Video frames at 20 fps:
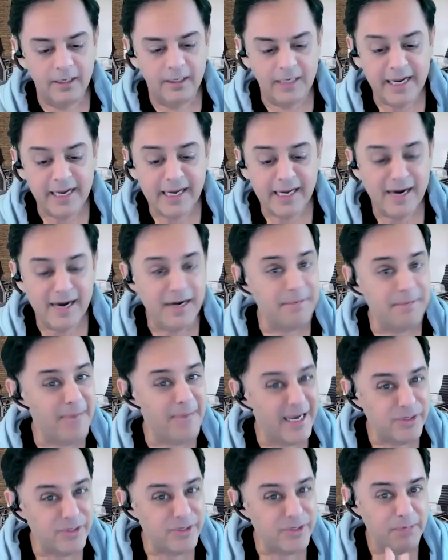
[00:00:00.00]
I can't
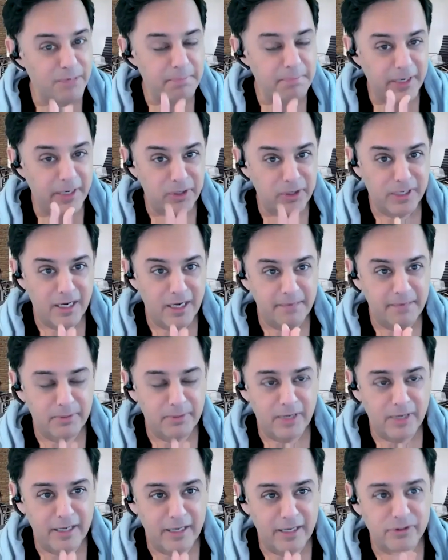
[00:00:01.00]
imagine a better time
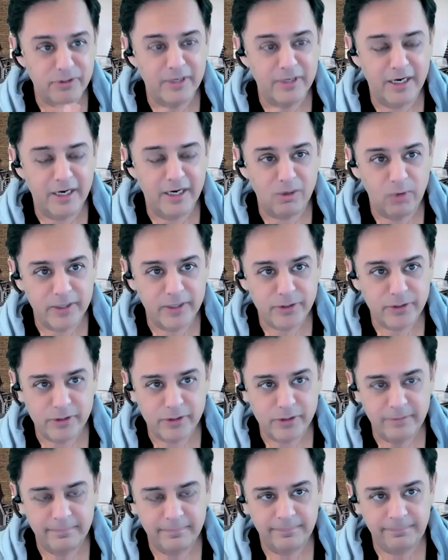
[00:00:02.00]
to answer that
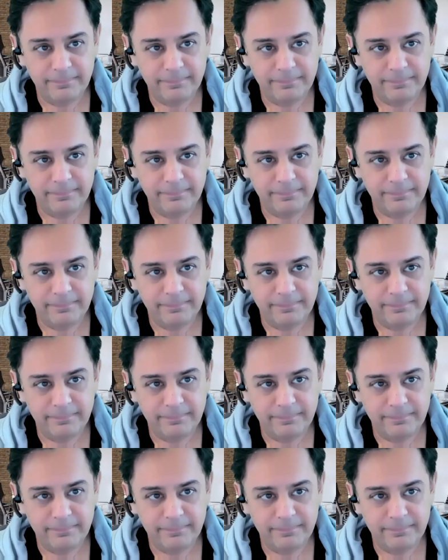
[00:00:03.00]
question